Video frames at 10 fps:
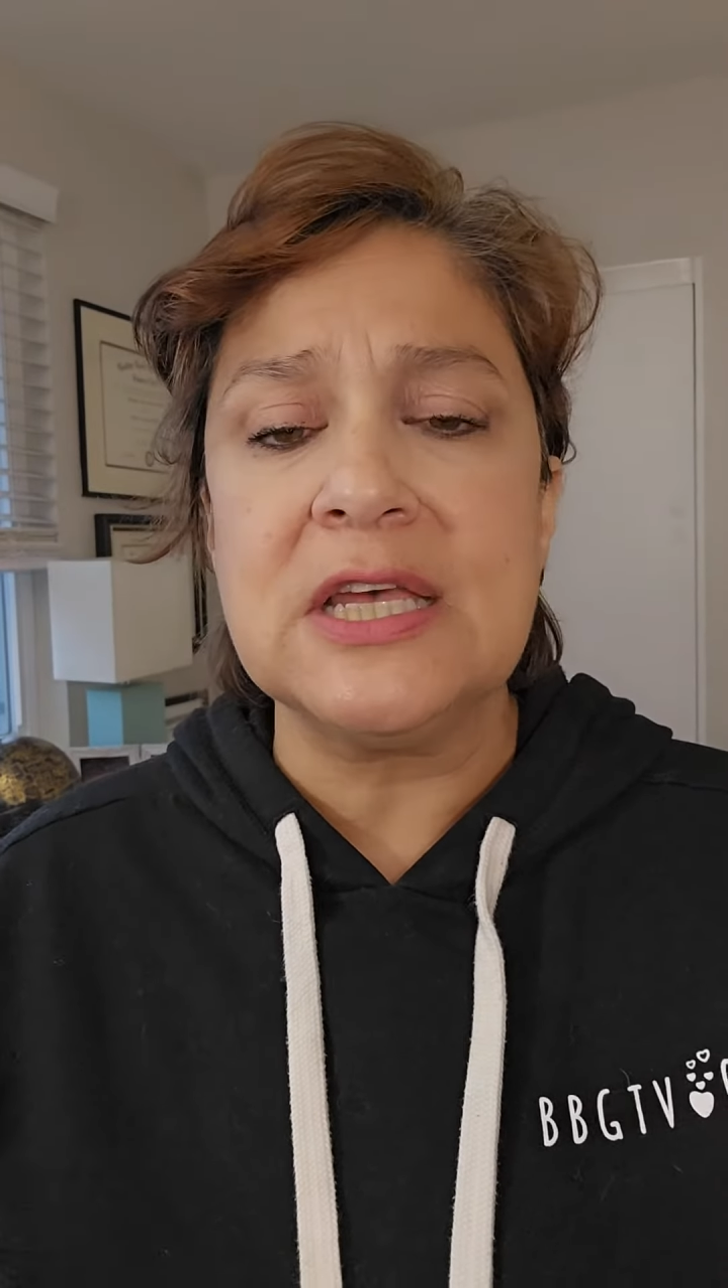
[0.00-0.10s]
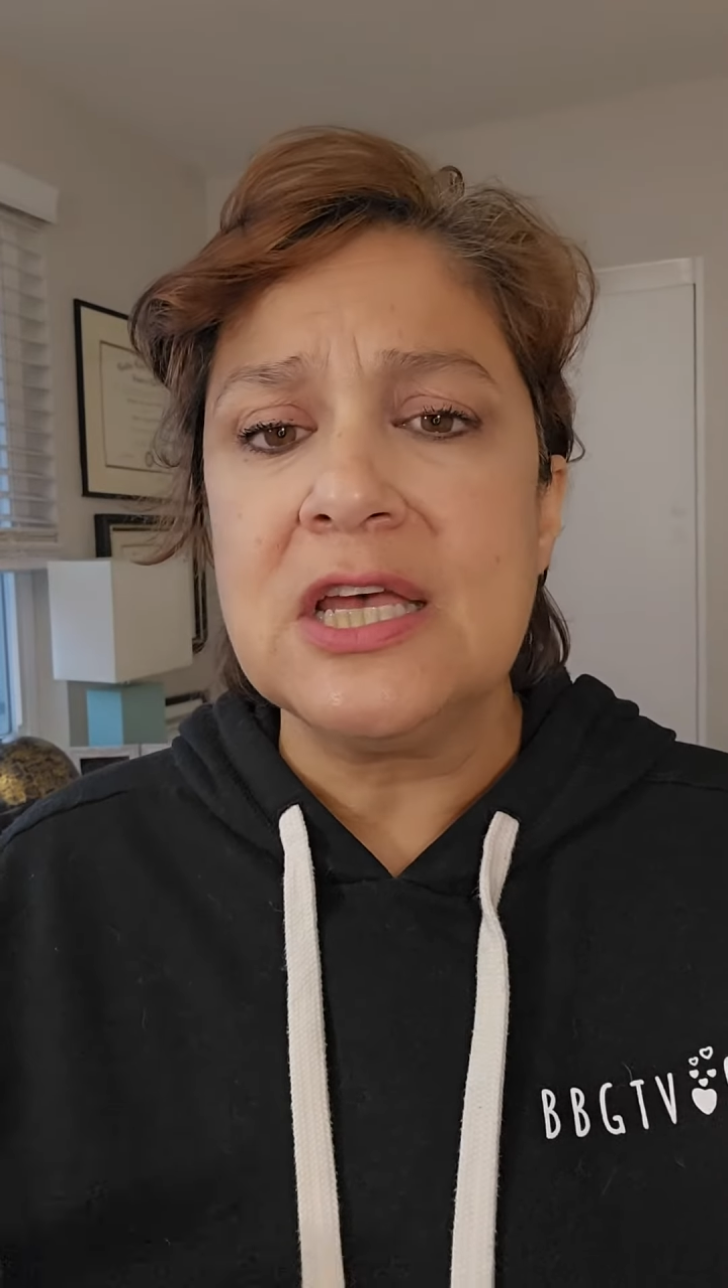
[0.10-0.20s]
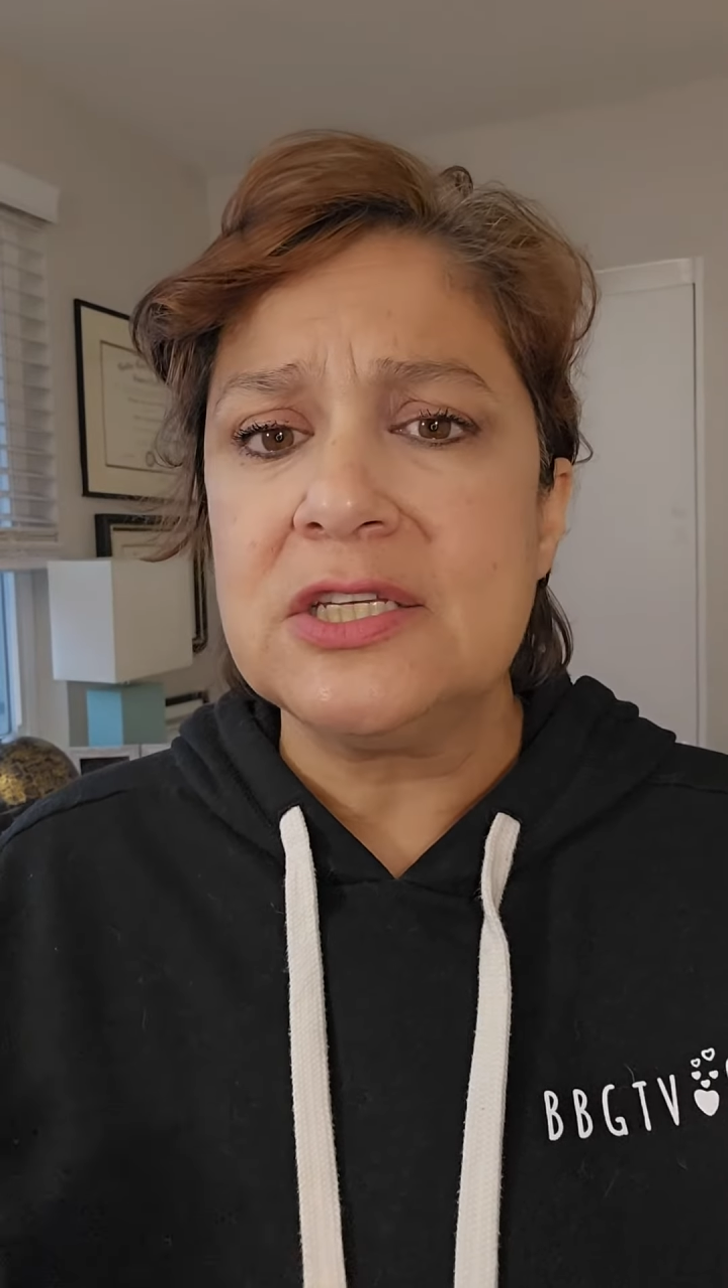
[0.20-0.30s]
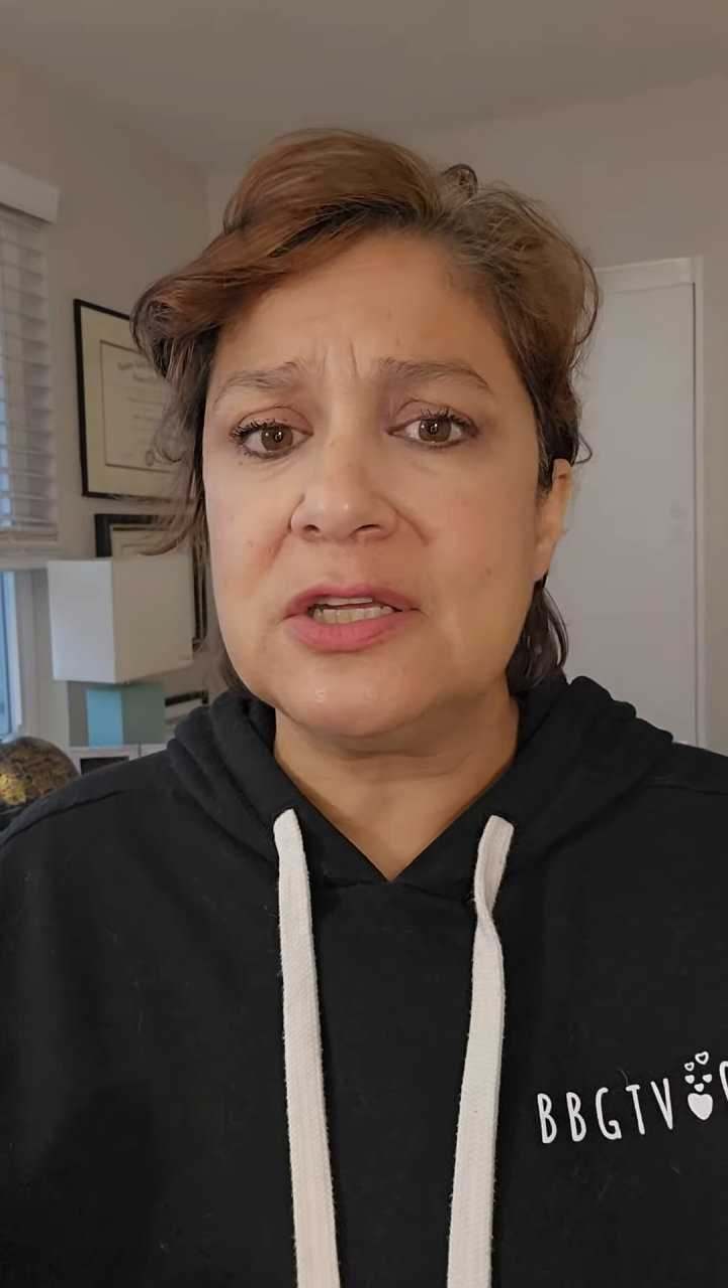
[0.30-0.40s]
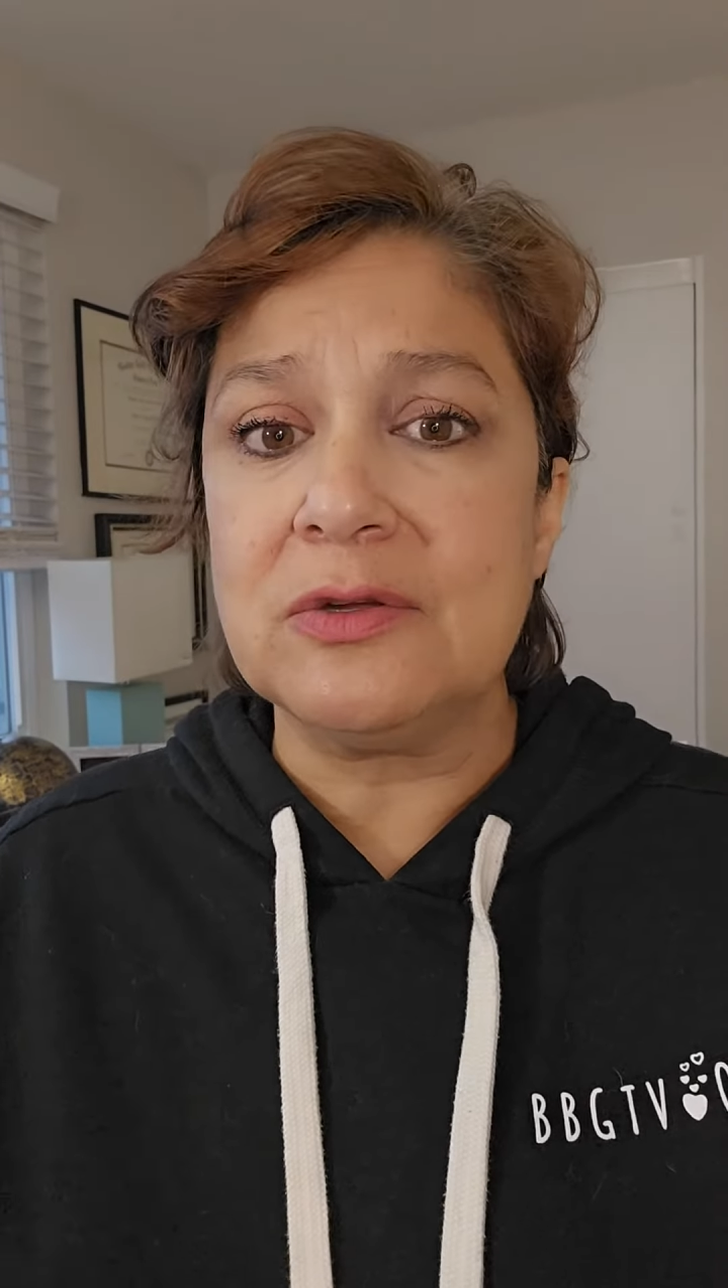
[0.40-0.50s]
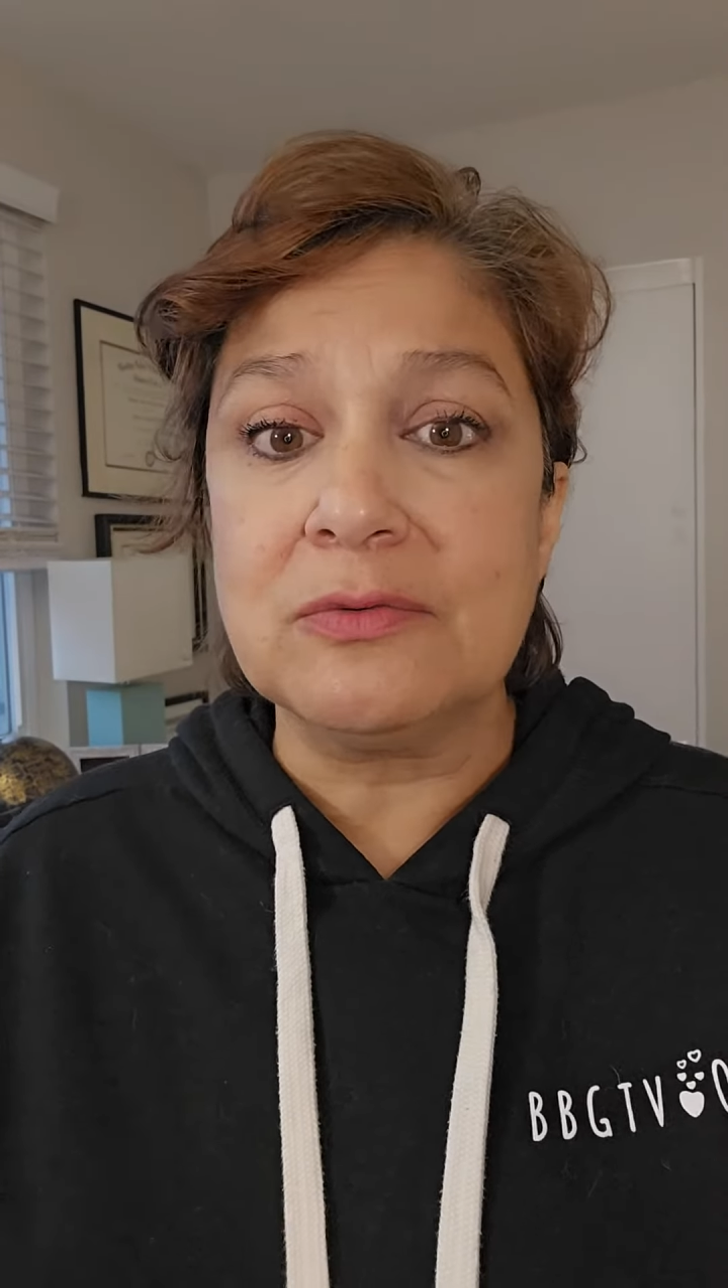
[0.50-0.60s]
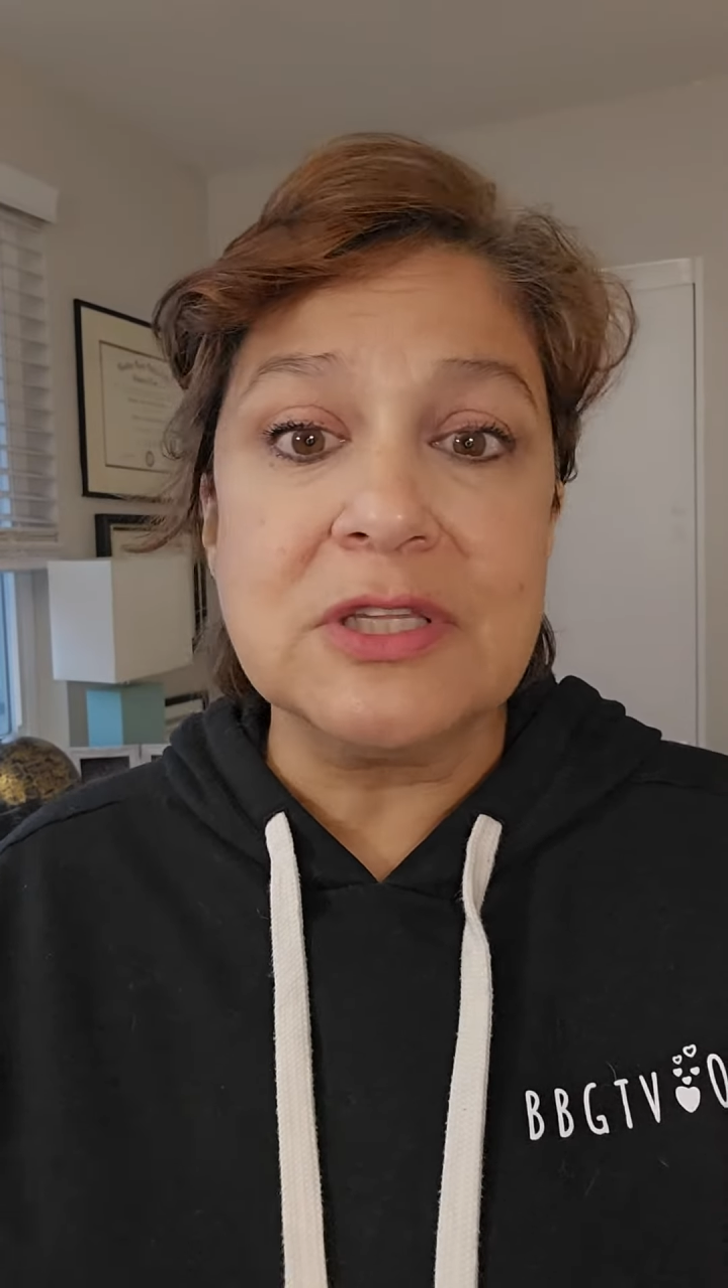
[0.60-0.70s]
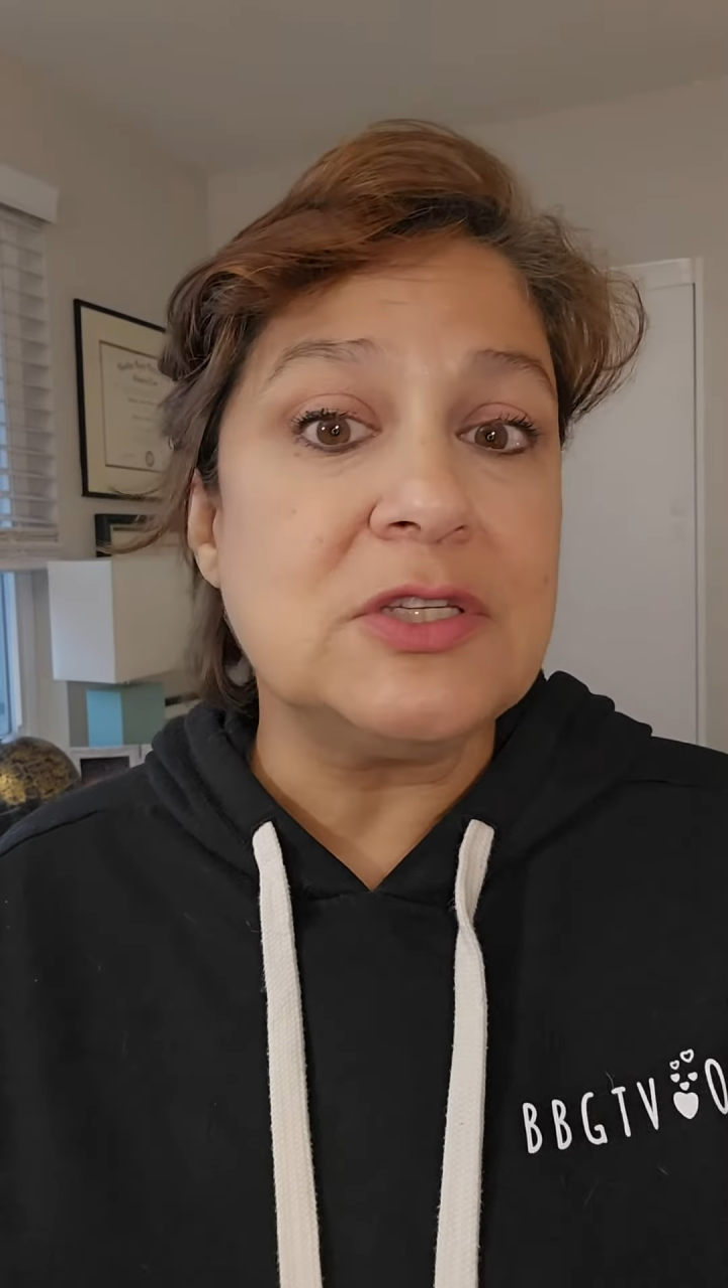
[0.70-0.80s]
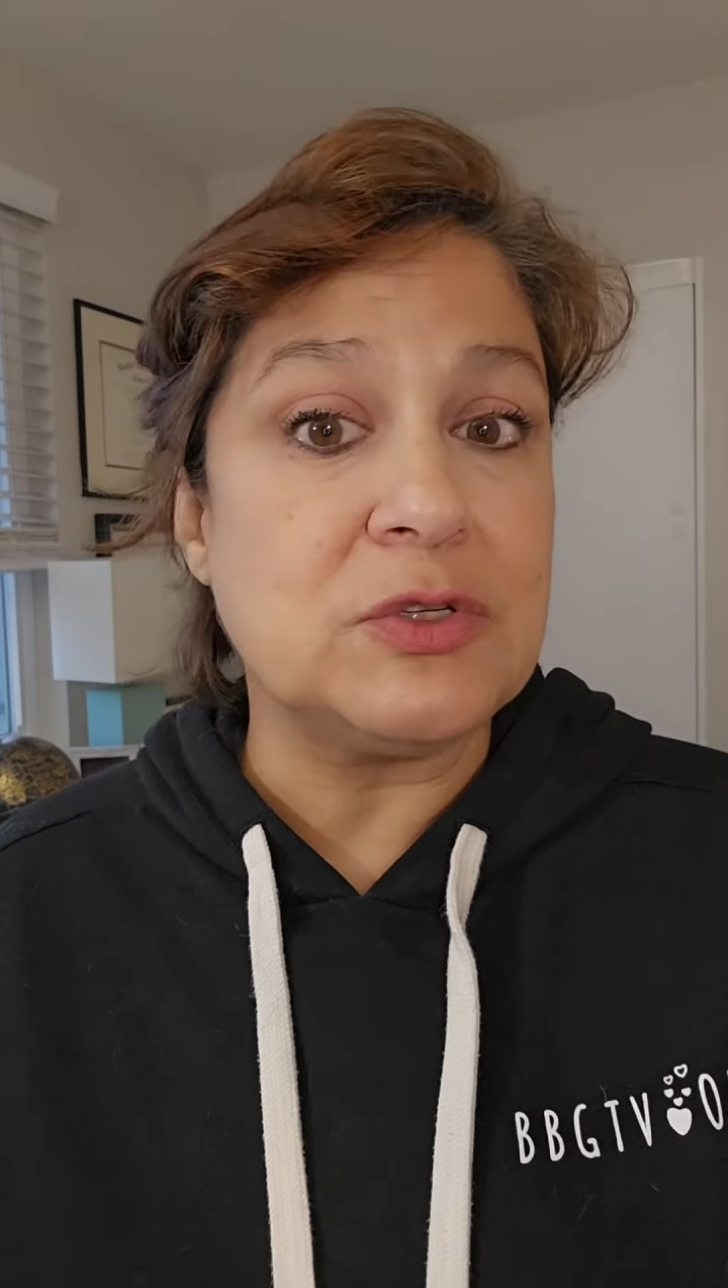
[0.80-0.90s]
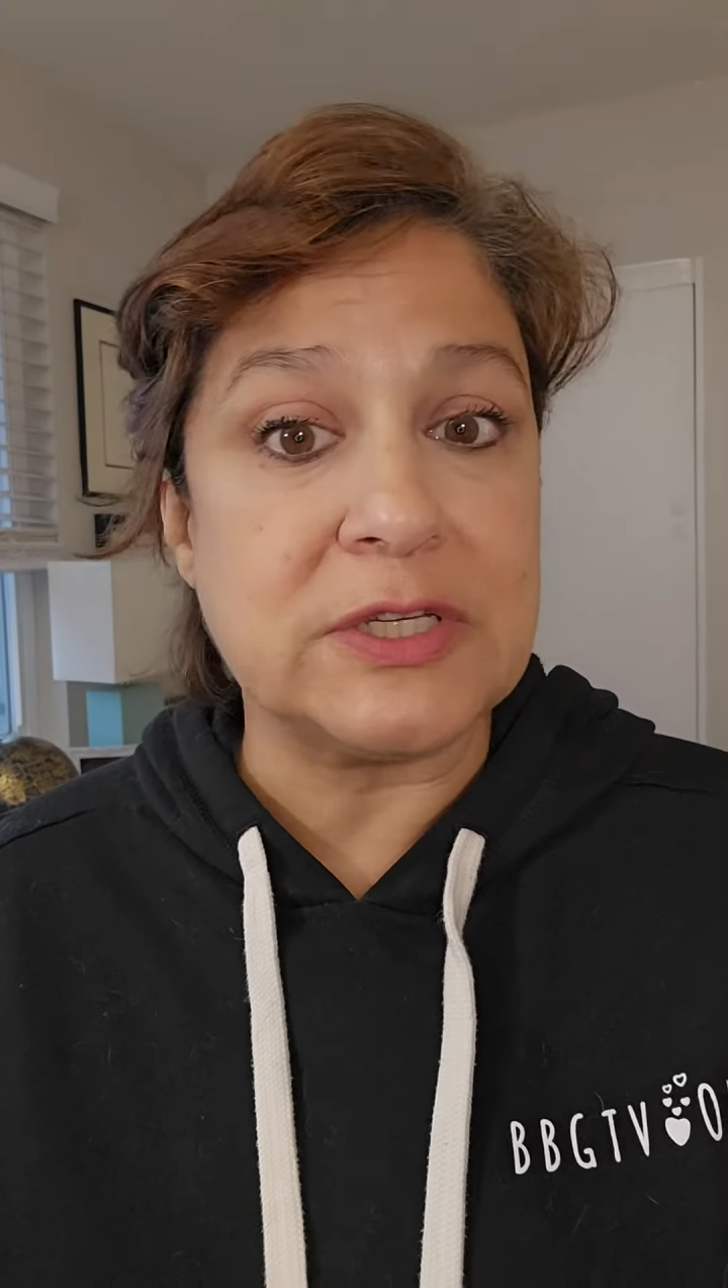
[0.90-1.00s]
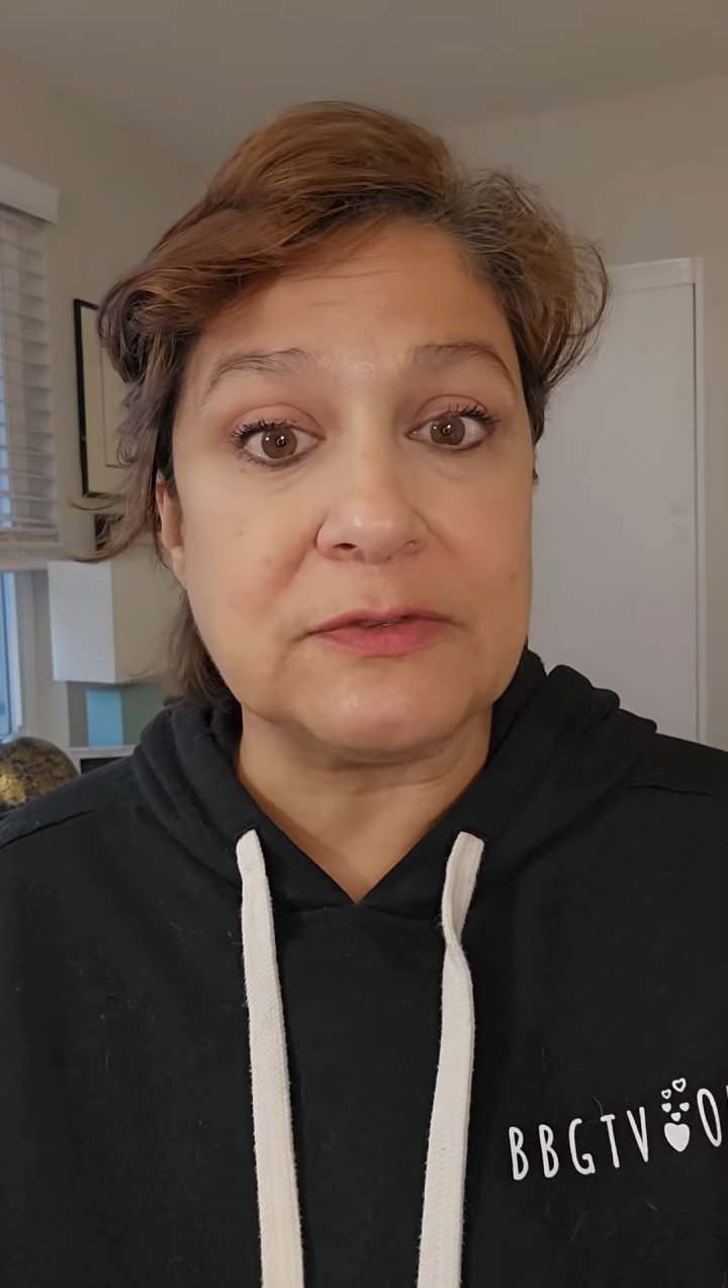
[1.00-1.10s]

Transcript: to the really stressful